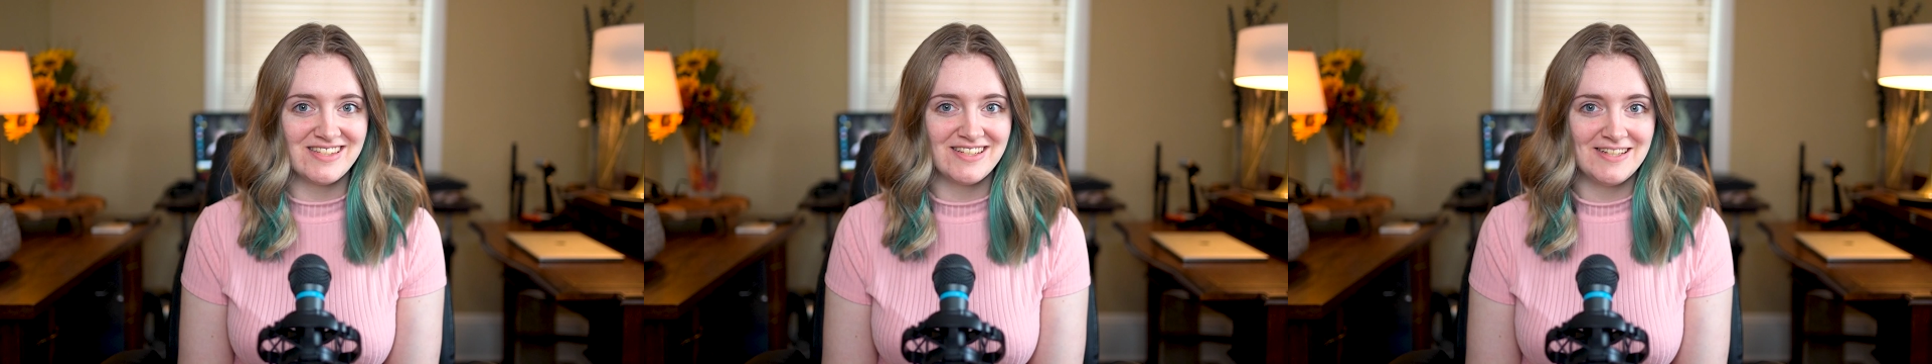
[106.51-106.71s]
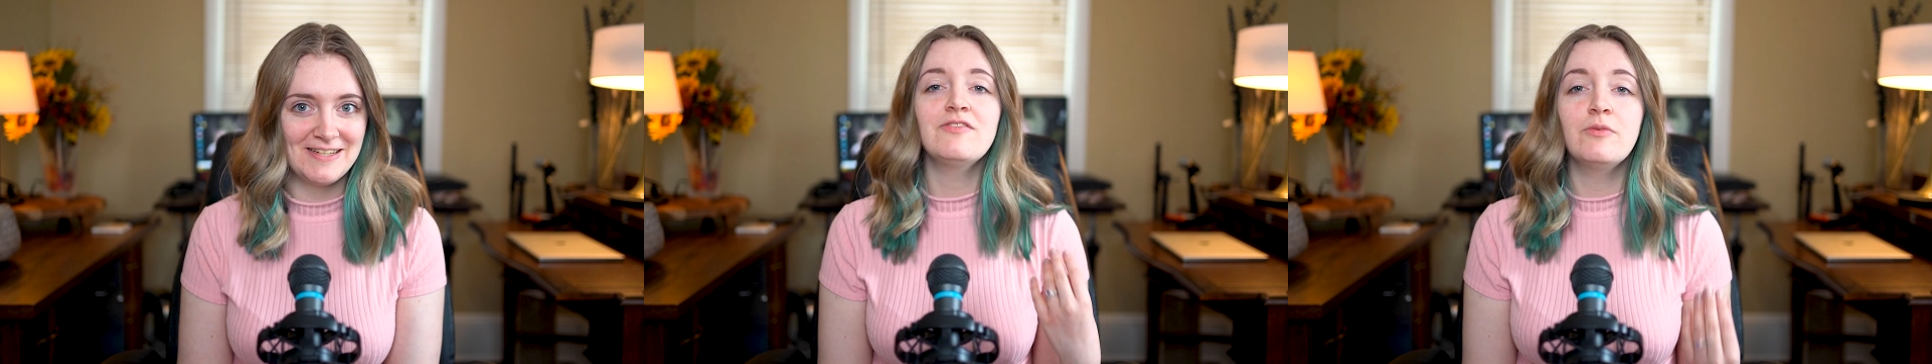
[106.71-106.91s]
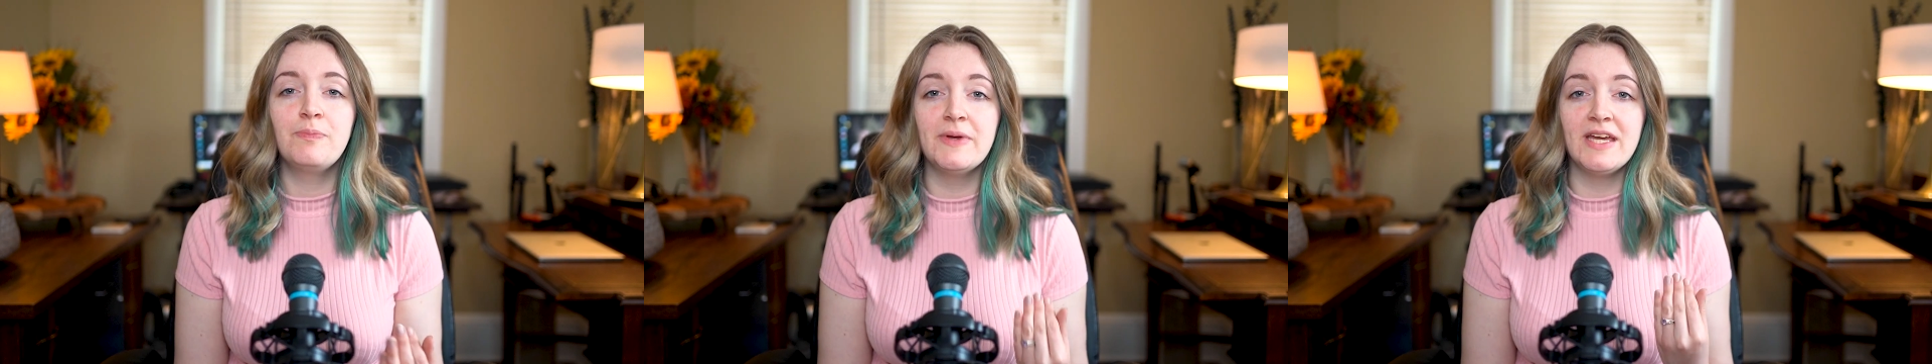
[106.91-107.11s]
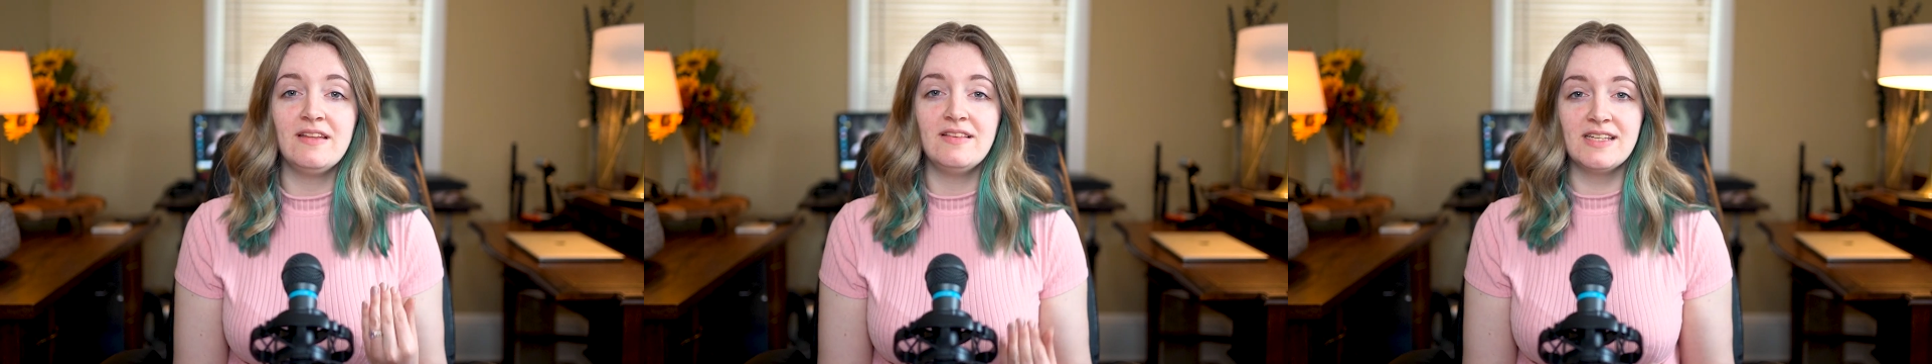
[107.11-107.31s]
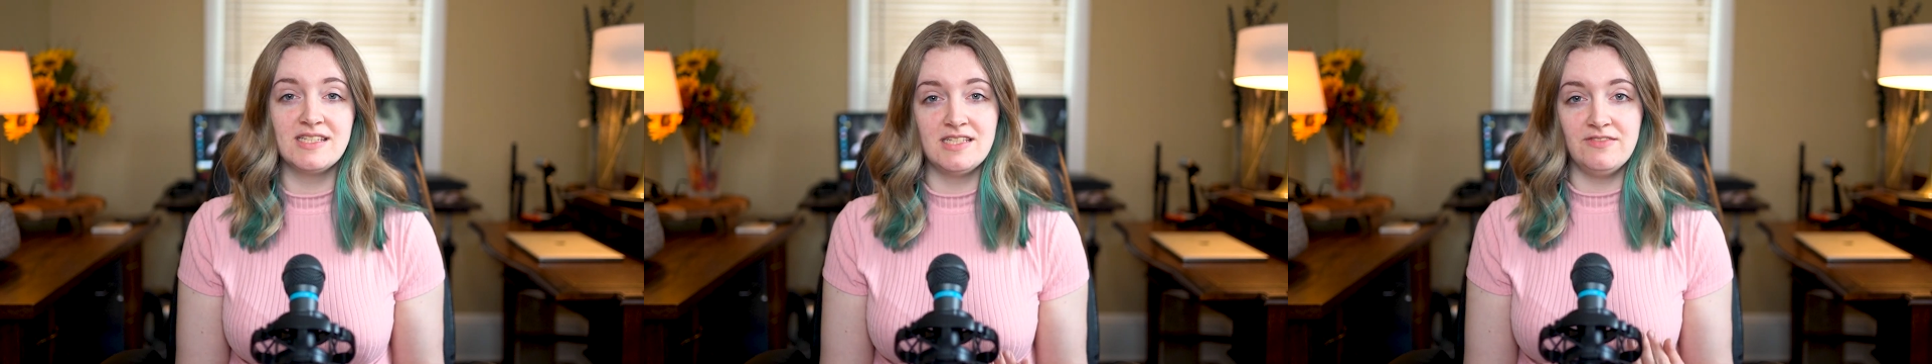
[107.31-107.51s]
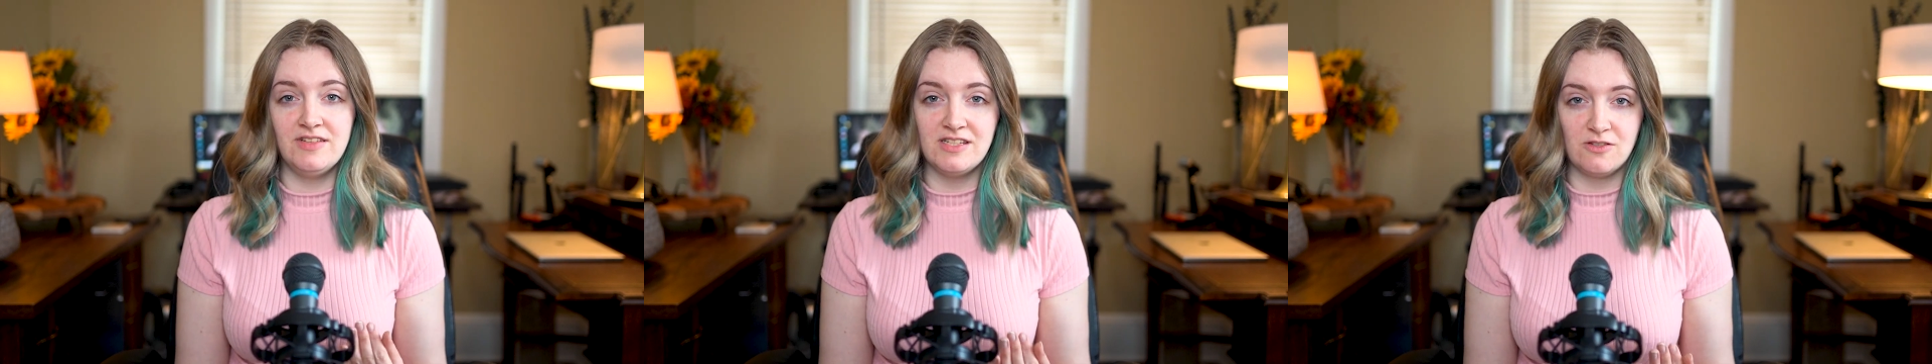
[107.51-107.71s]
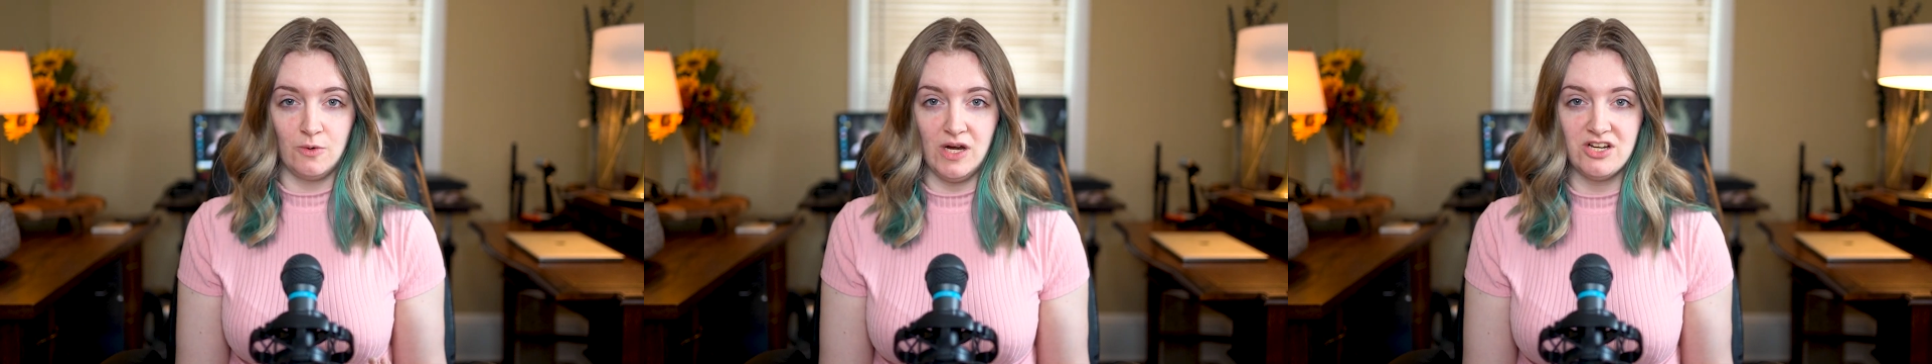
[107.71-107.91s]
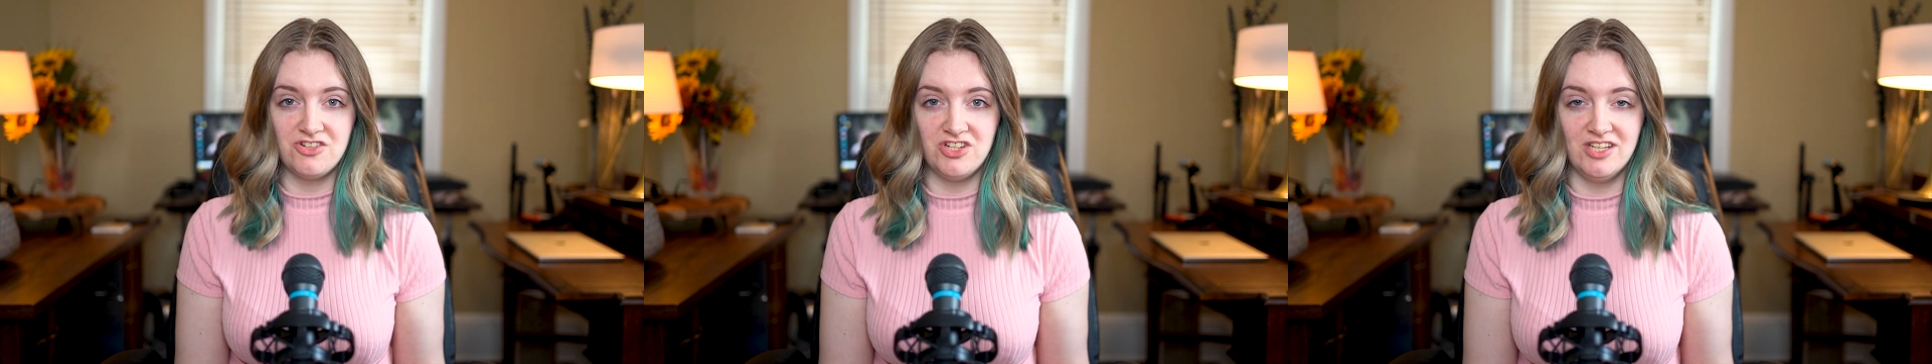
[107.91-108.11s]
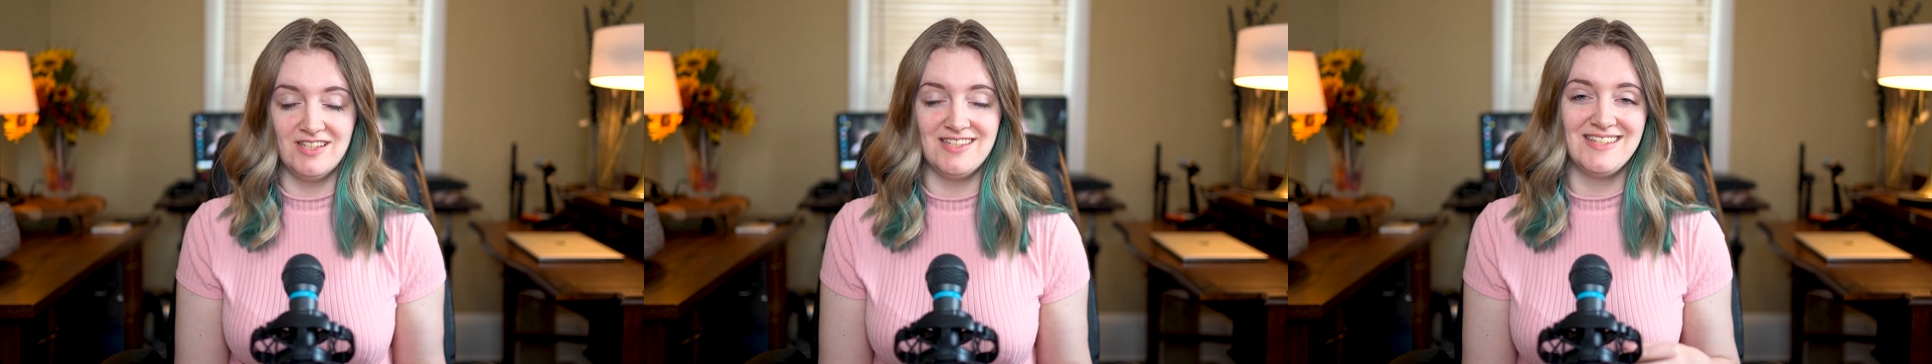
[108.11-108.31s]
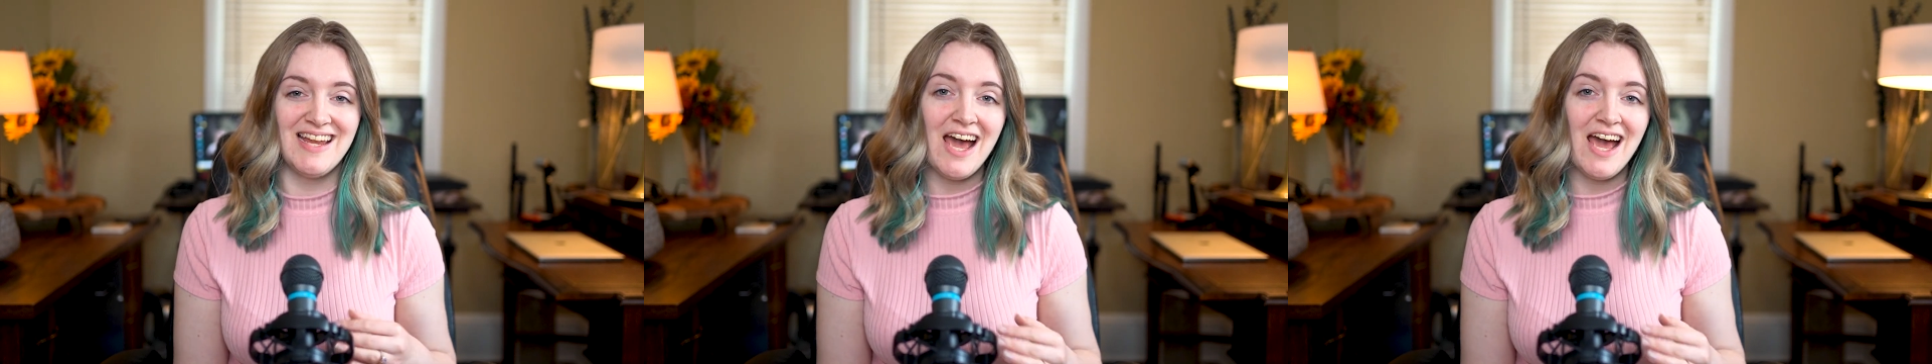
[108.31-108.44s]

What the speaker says: Once you have a big list of these questions,